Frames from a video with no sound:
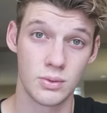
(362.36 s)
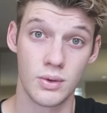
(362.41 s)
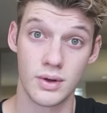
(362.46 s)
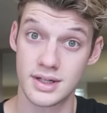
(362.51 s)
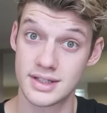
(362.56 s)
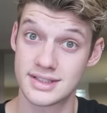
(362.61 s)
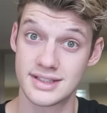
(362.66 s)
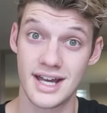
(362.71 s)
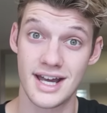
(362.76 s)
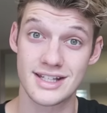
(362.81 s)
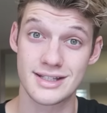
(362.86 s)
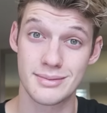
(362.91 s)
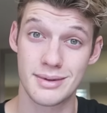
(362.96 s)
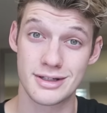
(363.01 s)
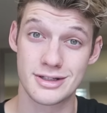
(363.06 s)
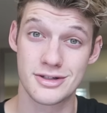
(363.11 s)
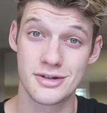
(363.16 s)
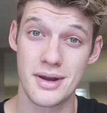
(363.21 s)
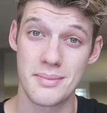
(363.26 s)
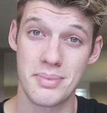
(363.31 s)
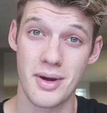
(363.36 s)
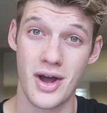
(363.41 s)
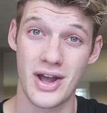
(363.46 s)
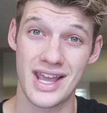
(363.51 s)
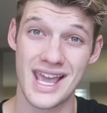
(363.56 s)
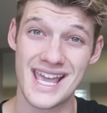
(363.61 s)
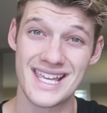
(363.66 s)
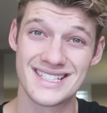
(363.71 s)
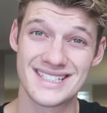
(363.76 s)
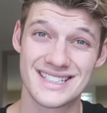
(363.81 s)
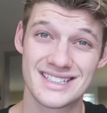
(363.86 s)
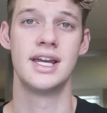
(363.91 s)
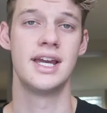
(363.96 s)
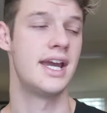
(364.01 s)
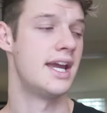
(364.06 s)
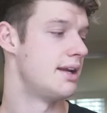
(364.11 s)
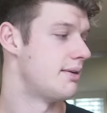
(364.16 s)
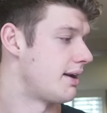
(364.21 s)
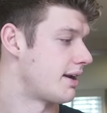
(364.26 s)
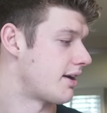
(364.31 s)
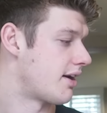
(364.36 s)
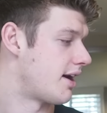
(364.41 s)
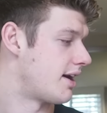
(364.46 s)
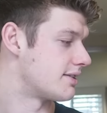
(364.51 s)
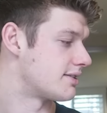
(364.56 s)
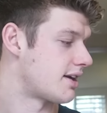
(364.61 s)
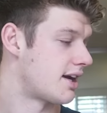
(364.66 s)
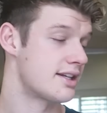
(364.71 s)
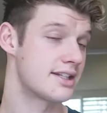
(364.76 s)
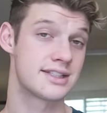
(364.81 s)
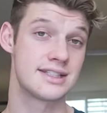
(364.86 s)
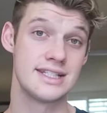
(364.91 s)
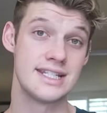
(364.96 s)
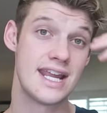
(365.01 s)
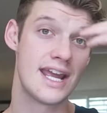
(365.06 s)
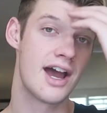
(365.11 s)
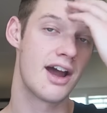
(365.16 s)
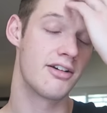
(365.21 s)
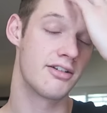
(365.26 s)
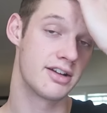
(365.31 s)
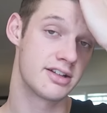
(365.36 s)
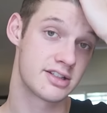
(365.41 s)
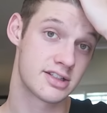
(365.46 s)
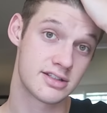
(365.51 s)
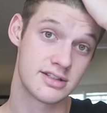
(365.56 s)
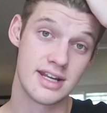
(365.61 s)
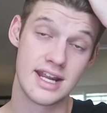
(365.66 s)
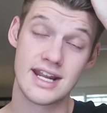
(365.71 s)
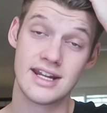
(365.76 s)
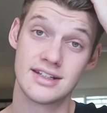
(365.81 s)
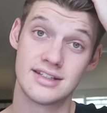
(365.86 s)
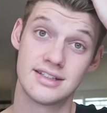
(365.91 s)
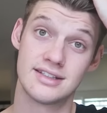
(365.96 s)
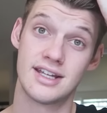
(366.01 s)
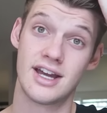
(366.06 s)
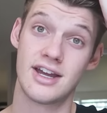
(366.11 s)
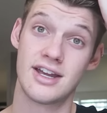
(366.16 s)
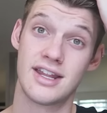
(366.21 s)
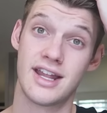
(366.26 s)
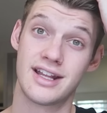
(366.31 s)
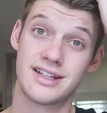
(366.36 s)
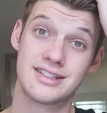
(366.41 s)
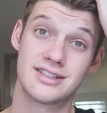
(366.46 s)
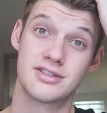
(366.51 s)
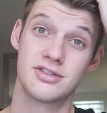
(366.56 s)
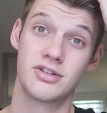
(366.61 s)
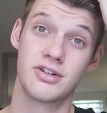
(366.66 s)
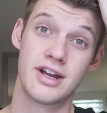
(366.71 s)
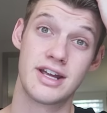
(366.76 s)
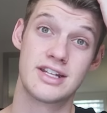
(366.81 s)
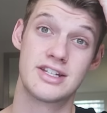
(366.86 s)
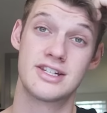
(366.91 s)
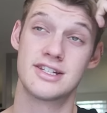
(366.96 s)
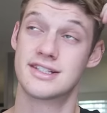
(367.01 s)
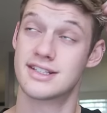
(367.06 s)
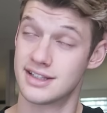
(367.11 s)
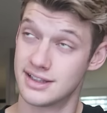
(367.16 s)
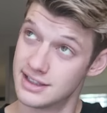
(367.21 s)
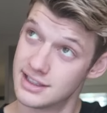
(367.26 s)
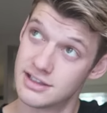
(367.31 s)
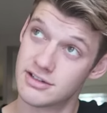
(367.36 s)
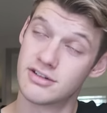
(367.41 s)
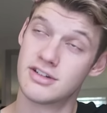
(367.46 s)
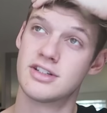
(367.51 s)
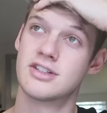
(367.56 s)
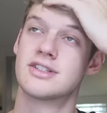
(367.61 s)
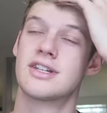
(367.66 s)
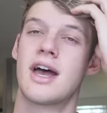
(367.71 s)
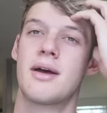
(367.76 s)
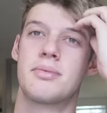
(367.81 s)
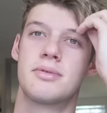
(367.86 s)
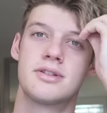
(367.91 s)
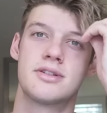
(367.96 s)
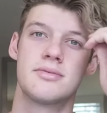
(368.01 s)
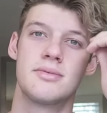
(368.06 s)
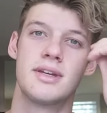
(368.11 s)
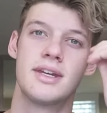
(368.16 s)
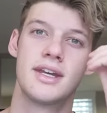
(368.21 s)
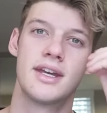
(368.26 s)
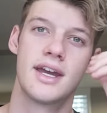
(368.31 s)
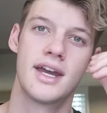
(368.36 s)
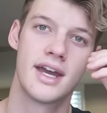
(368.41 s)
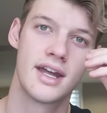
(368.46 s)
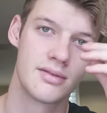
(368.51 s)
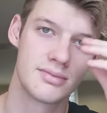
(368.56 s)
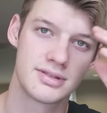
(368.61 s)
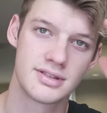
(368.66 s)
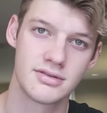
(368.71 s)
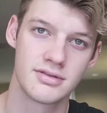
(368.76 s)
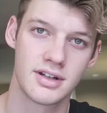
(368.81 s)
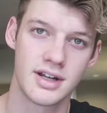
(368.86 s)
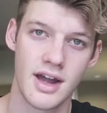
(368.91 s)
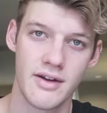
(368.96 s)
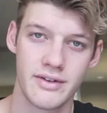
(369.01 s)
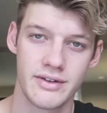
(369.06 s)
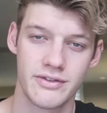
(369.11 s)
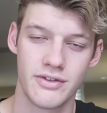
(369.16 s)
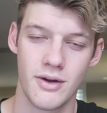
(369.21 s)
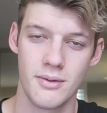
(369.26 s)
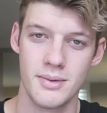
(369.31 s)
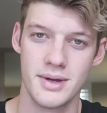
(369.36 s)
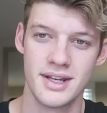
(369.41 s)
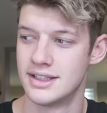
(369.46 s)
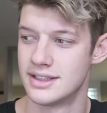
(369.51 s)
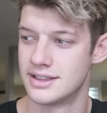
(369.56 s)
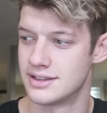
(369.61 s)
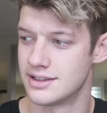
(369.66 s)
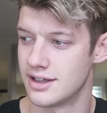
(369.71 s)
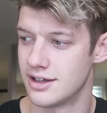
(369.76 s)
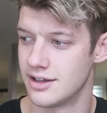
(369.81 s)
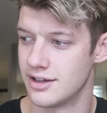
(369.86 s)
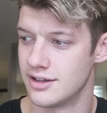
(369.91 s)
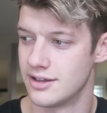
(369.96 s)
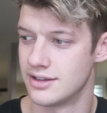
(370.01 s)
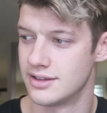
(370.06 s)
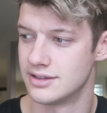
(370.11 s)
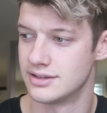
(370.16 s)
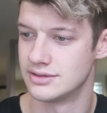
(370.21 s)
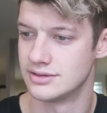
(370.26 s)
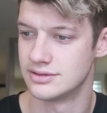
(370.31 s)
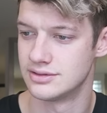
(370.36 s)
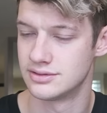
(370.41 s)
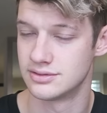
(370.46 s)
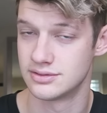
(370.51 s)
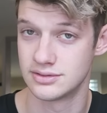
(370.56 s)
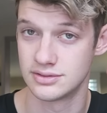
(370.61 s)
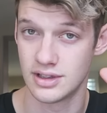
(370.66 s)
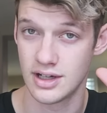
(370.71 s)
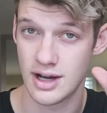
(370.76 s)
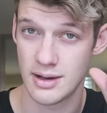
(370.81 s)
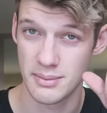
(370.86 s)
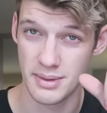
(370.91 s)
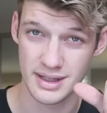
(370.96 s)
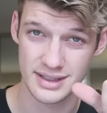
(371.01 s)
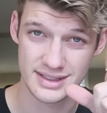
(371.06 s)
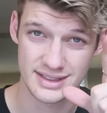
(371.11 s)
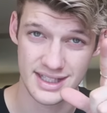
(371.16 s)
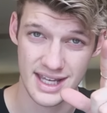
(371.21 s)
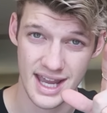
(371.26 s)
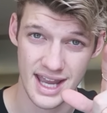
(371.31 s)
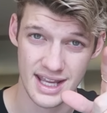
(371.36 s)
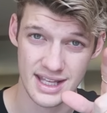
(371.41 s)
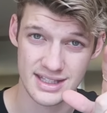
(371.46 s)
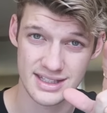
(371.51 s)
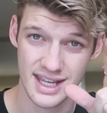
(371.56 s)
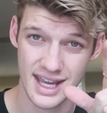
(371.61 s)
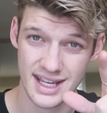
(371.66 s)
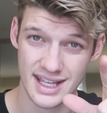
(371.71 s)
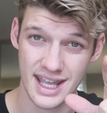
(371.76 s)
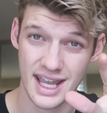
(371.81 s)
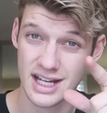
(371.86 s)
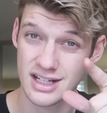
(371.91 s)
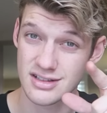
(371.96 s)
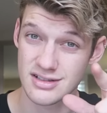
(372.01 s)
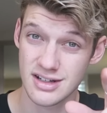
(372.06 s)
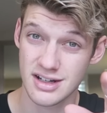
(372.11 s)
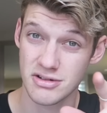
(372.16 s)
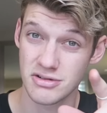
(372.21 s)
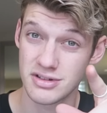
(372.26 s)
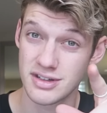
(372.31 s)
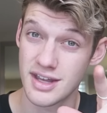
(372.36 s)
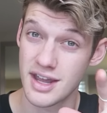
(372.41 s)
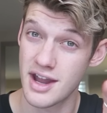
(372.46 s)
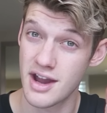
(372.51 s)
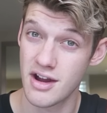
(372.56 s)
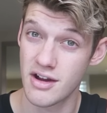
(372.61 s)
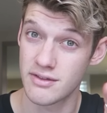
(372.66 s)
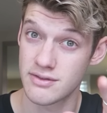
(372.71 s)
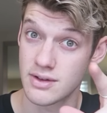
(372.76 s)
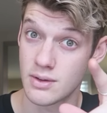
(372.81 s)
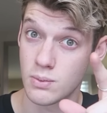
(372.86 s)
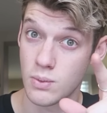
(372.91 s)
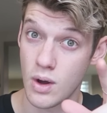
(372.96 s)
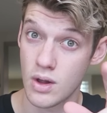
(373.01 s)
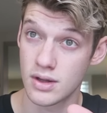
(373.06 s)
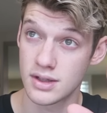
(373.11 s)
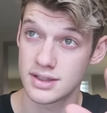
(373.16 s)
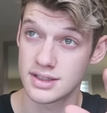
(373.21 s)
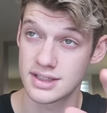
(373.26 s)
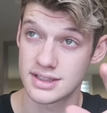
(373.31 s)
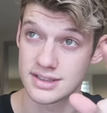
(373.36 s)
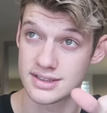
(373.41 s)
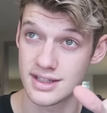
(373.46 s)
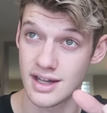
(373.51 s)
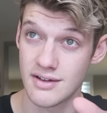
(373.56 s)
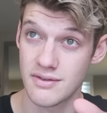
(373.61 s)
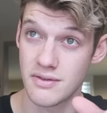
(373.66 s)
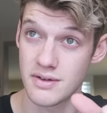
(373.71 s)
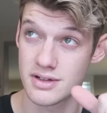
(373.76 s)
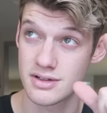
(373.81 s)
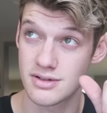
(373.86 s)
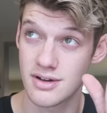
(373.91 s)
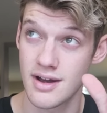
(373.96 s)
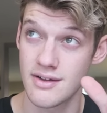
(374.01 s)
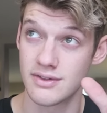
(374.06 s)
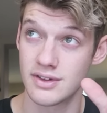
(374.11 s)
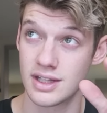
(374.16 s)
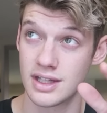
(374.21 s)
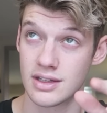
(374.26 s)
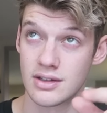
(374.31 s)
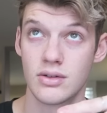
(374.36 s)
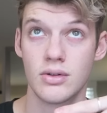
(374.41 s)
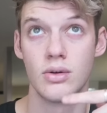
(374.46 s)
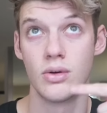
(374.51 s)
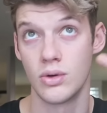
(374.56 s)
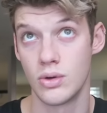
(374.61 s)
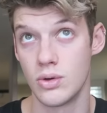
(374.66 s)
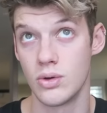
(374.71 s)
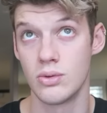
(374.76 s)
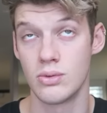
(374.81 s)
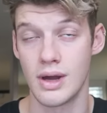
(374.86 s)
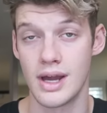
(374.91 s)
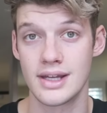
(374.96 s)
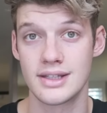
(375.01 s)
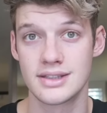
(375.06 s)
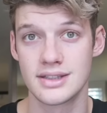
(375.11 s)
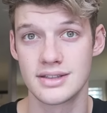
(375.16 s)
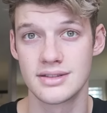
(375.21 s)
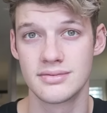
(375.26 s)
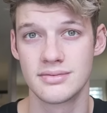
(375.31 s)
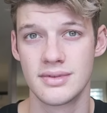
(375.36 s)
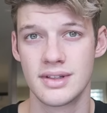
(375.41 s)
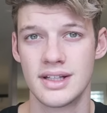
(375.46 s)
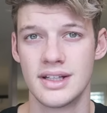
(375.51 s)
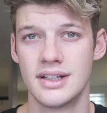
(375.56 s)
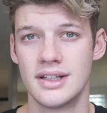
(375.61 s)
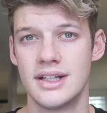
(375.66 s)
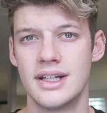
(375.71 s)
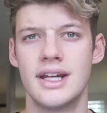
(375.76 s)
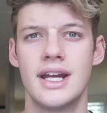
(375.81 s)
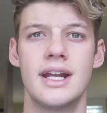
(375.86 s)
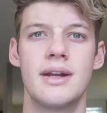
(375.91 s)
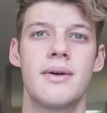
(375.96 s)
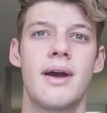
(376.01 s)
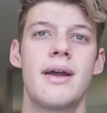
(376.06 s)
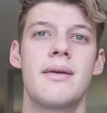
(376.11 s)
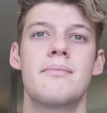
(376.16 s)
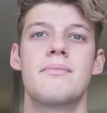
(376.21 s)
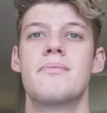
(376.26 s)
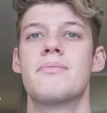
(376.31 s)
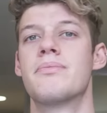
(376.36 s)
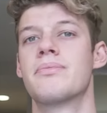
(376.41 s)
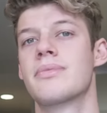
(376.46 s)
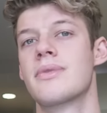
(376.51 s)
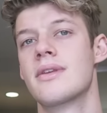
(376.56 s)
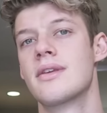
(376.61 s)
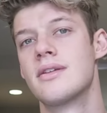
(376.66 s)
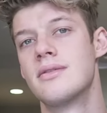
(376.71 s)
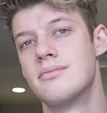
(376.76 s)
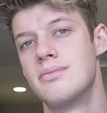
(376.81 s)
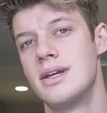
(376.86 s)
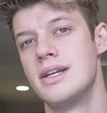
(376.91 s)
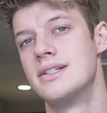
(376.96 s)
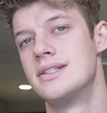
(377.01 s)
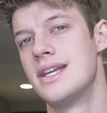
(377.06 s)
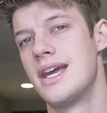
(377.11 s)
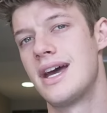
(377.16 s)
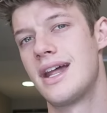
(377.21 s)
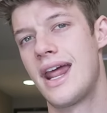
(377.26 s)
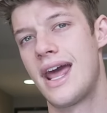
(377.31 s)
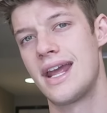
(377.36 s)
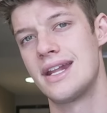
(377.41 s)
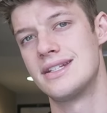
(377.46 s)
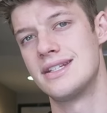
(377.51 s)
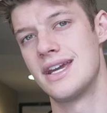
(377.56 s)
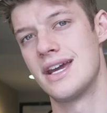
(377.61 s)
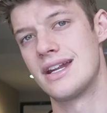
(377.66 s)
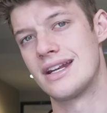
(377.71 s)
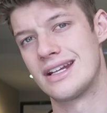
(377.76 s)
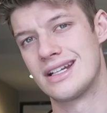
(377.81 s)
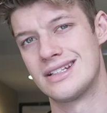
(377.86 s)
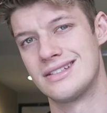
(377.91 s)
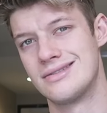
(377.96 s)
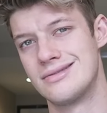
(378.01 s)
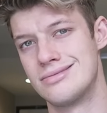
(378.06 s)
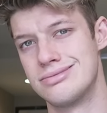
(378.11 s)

What a start to my trip, I guess. Anyway, guys, I just needed to tell you that story. It just literally just happened to me, and I'm still recovering from it. So I must say, take extra good care of your wallet and stuff when traveling, or always. Anyway, peace out, A-Town.